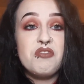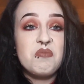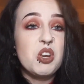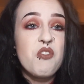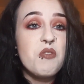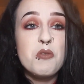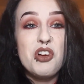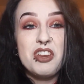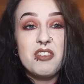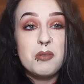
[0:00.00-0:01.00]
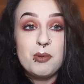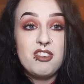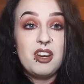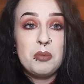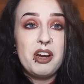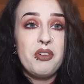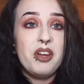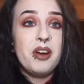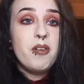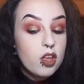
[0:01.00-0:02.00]
Nothing more needs to be said about
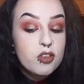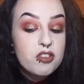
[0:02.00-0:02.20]
that.